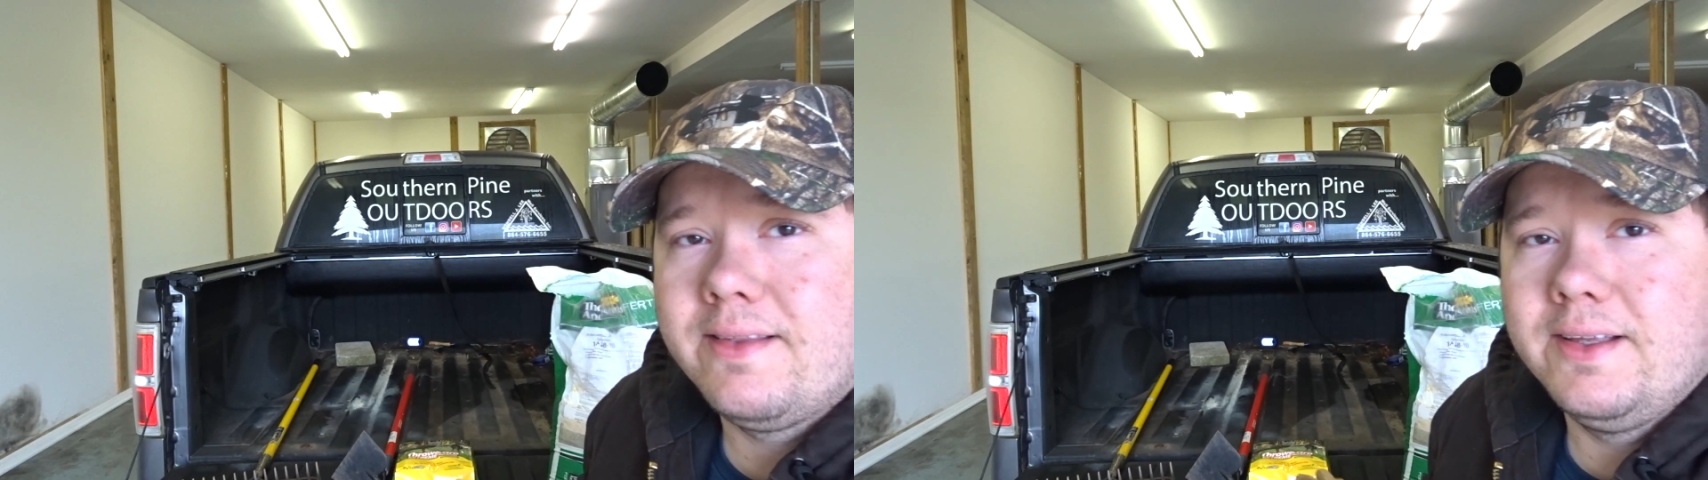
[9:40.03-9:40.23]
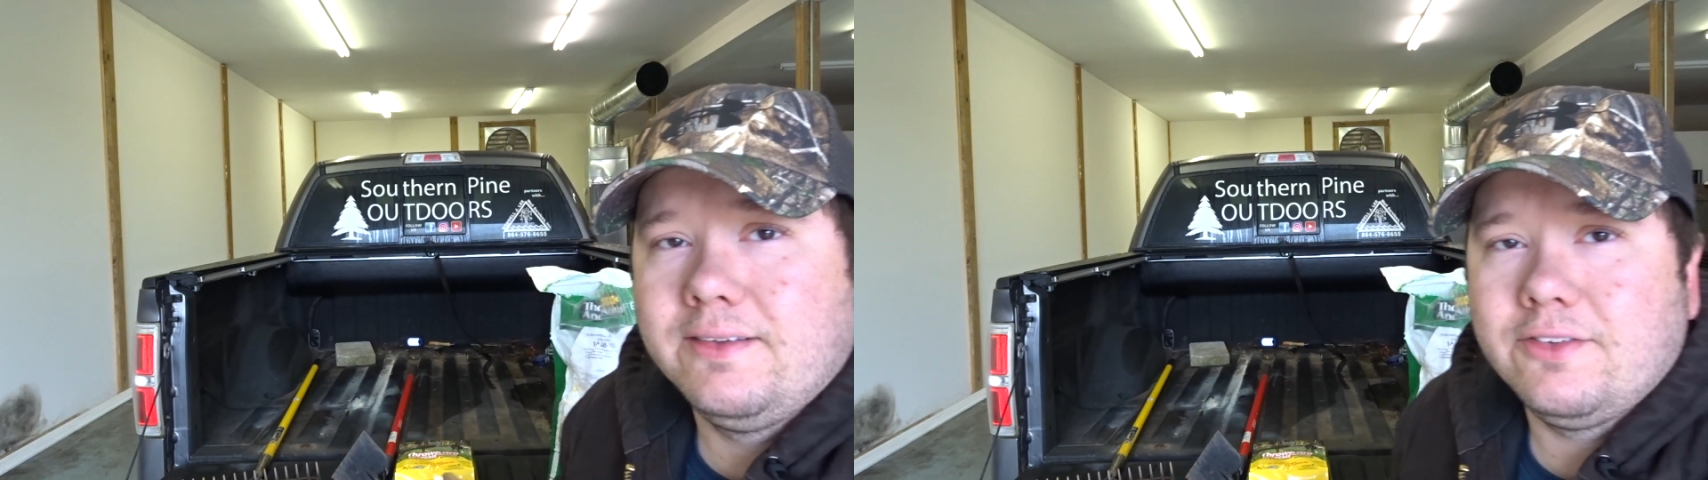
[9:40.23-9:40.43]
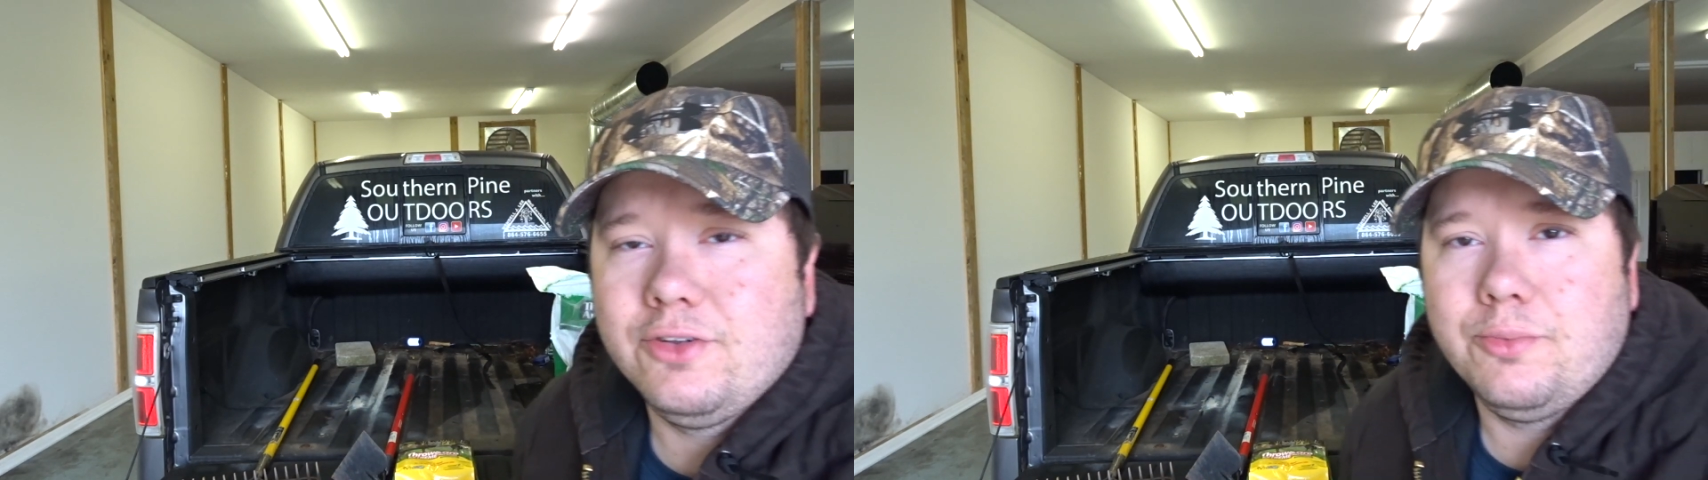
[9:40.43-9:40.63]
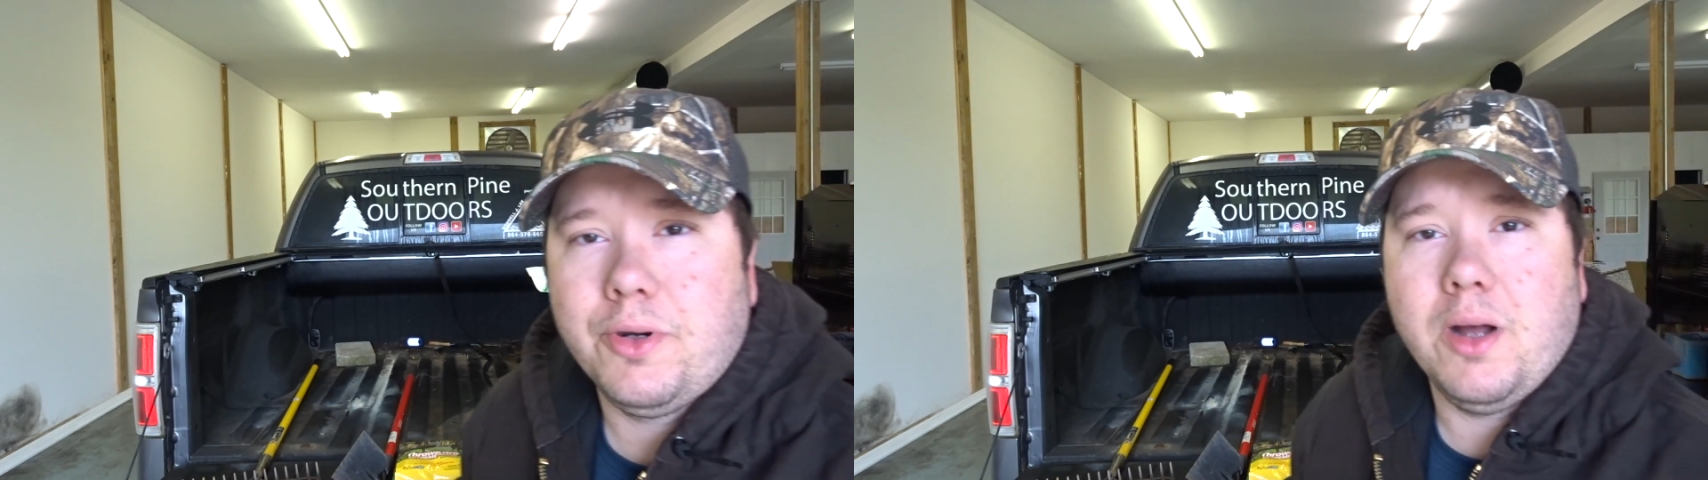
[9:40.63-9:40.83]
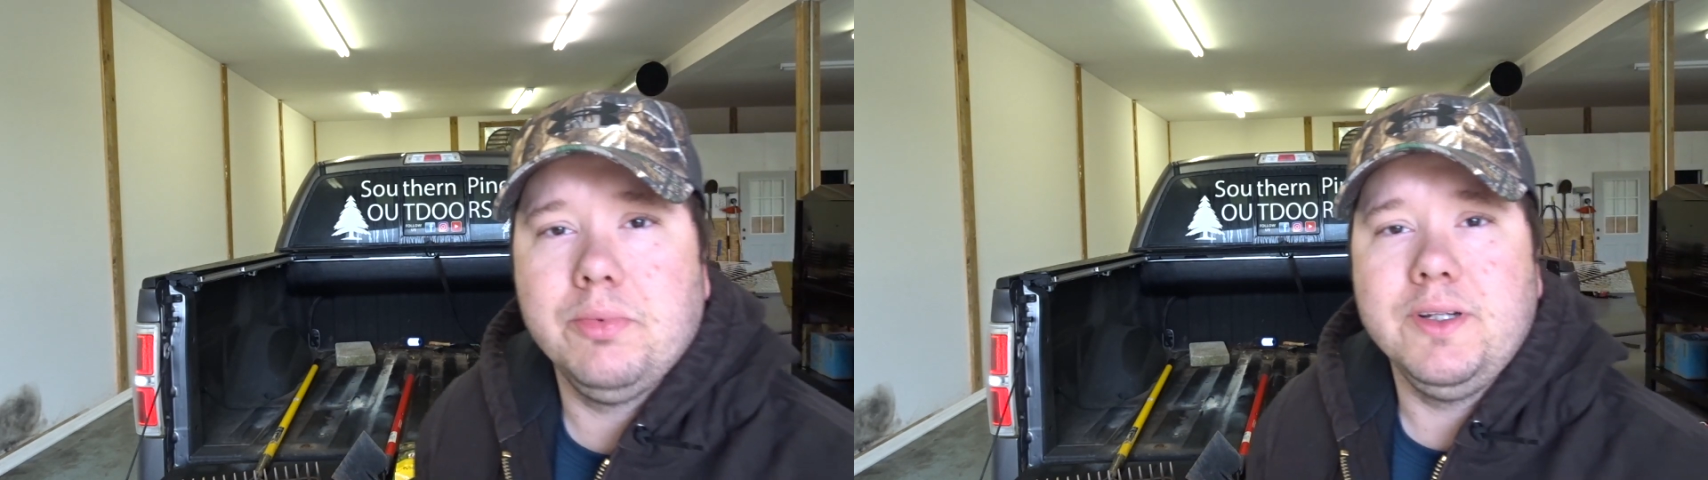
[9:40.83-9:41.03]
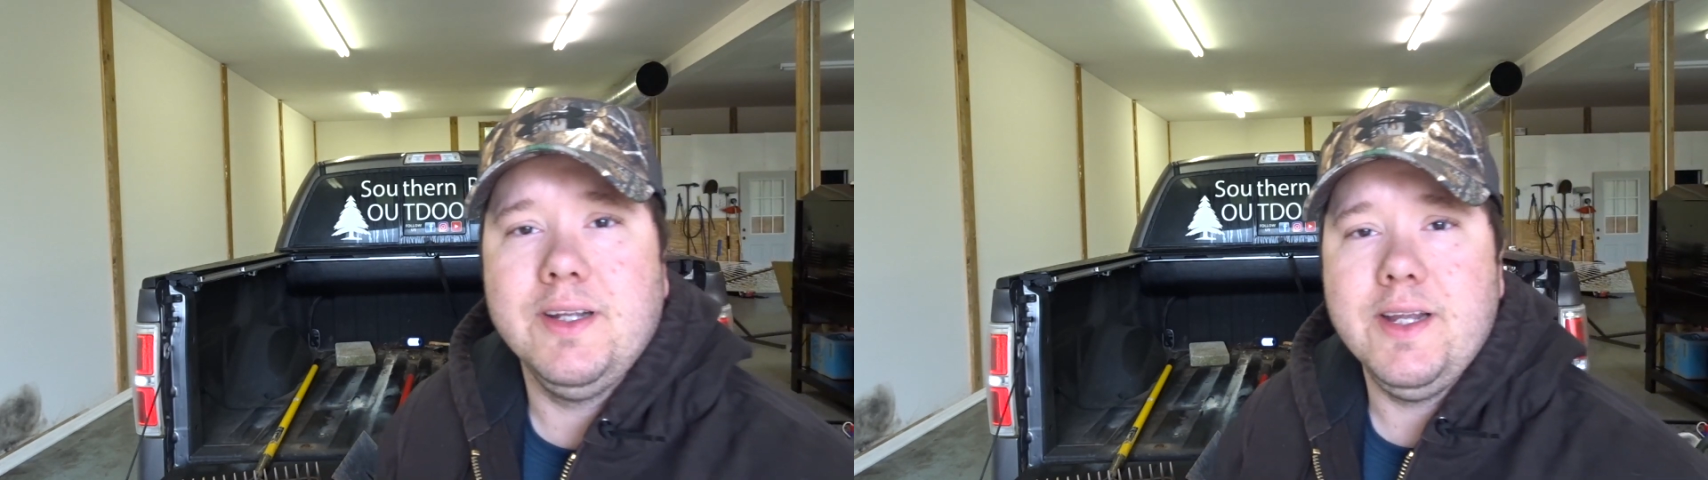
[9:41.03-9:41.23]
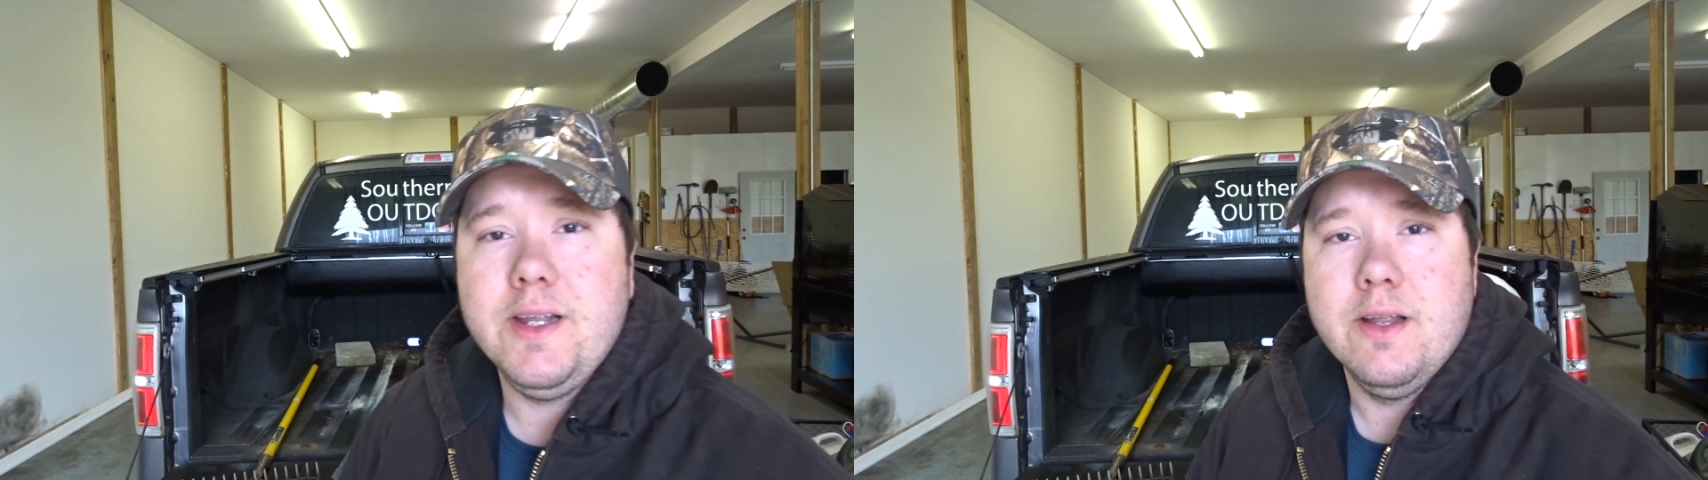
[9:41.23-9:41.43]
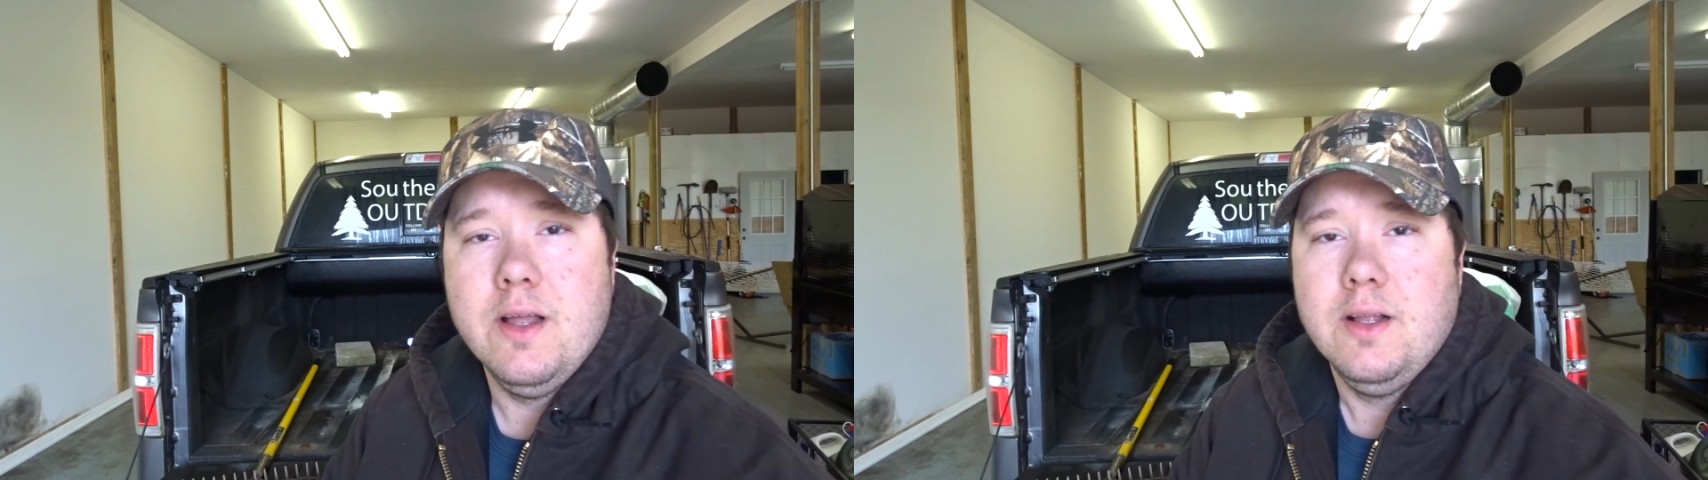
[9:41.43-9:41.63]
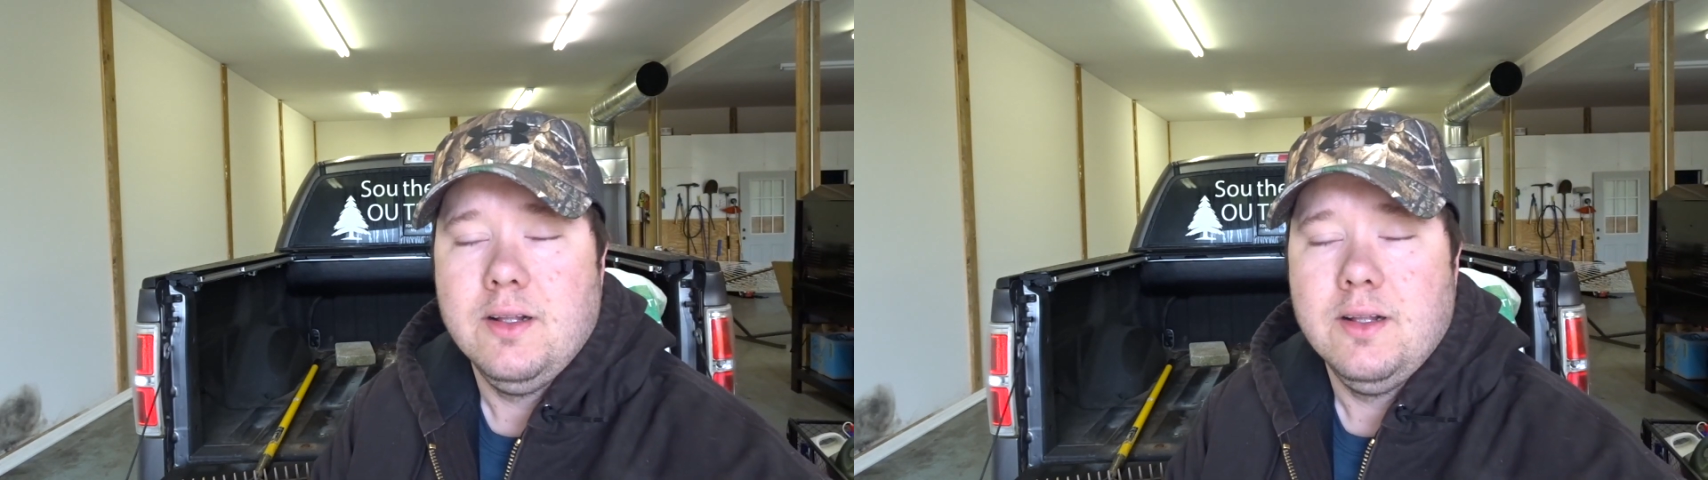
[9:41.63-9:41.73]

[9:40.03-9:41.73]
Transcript: things that you'll probably need.